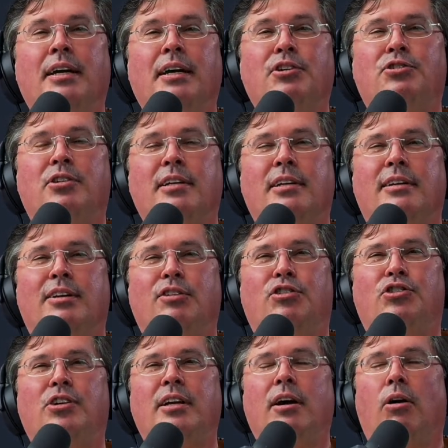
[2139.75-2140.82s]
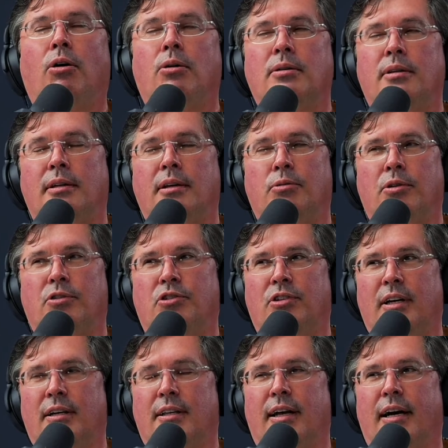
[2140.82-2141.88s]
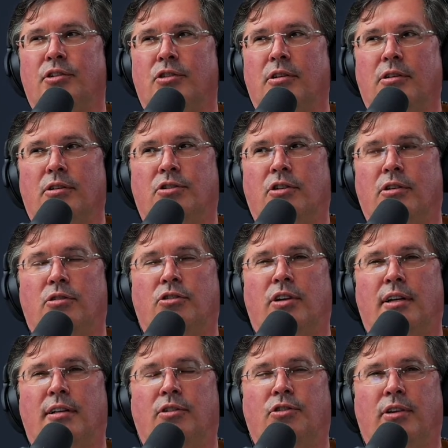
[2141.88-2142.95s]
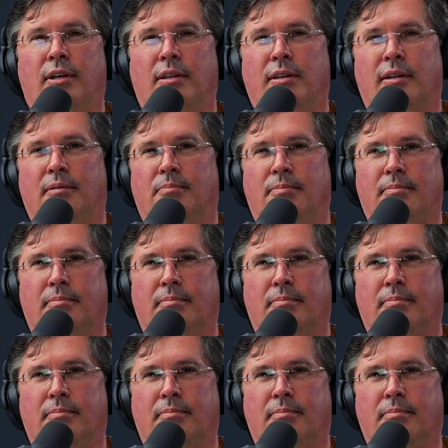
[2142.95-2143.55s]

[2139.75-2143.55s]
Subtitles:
She only will sing classical, so she had to sing the